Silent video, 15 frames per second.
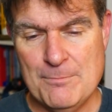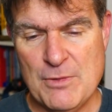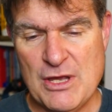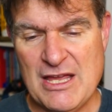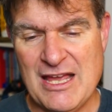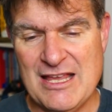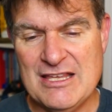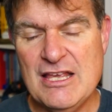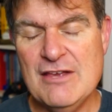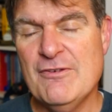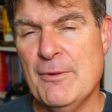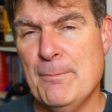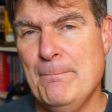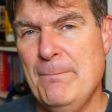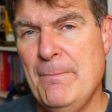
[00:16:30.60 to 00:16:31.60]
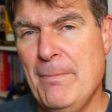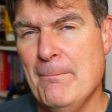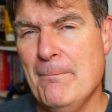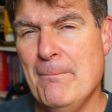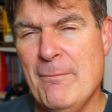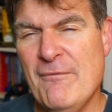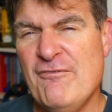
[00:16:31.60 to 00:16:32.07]
can give a
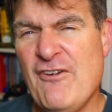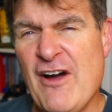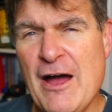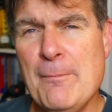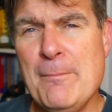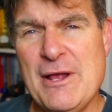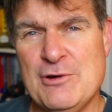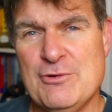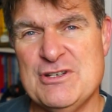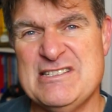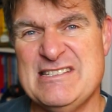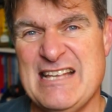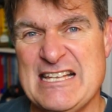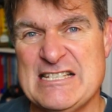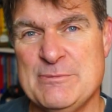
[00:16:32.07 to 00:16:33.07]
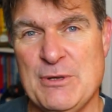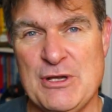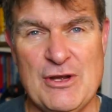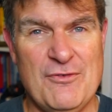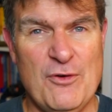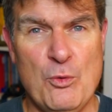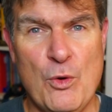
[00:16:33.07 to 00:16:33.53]
far better assessment
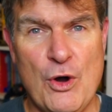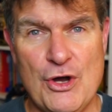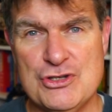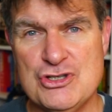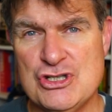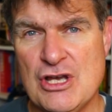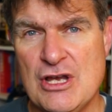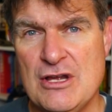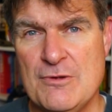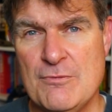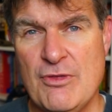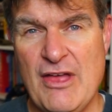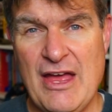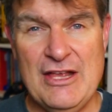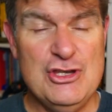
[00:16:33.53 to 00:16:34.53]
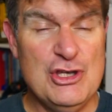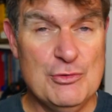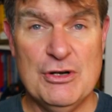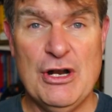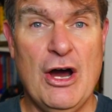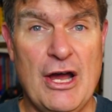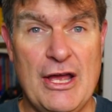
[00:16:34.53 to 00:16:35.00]
of a watch than you
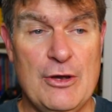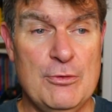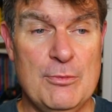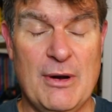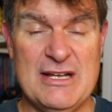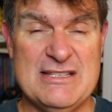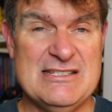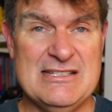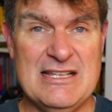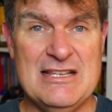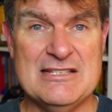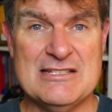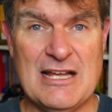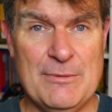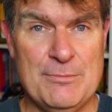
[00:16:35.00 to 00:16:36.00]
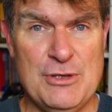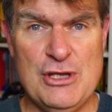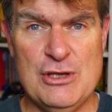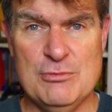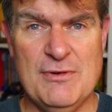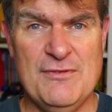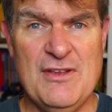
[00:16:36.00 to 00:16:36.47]
and I, who might see this company
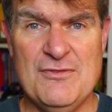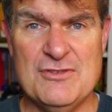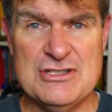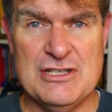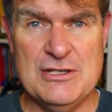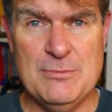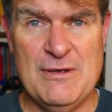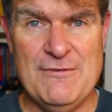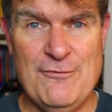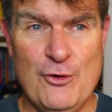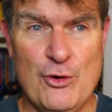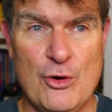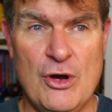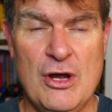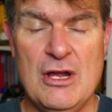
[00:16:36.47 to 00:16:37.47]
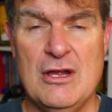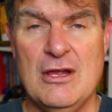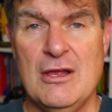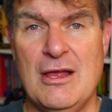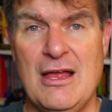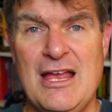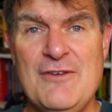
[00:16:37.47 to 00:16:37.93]
that we've never seen before.
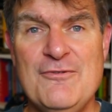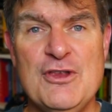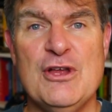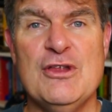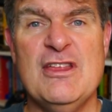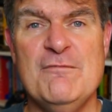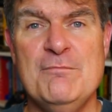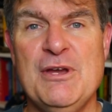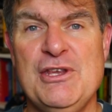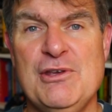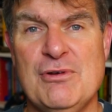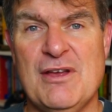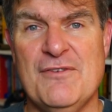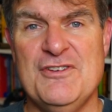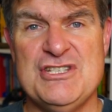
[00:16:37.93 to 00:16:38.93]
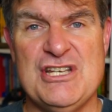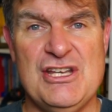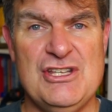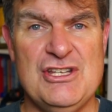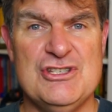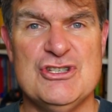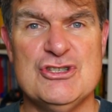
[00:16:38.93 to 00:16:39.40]
Even though they've been doing it for 10
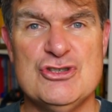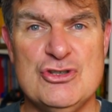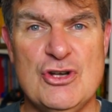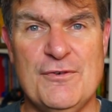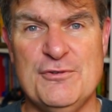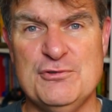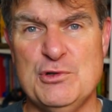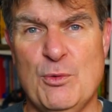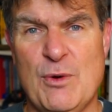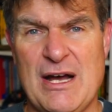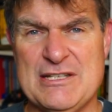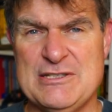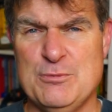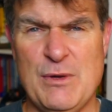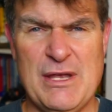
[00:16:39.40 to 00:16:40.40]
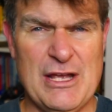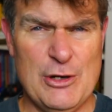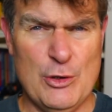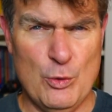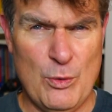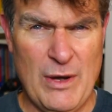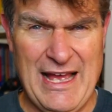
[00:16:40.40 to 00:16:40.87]
years, it's novel to us, we get
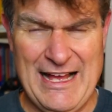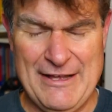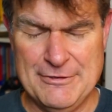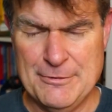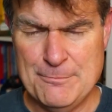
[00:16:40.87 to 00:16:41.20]
all wowed.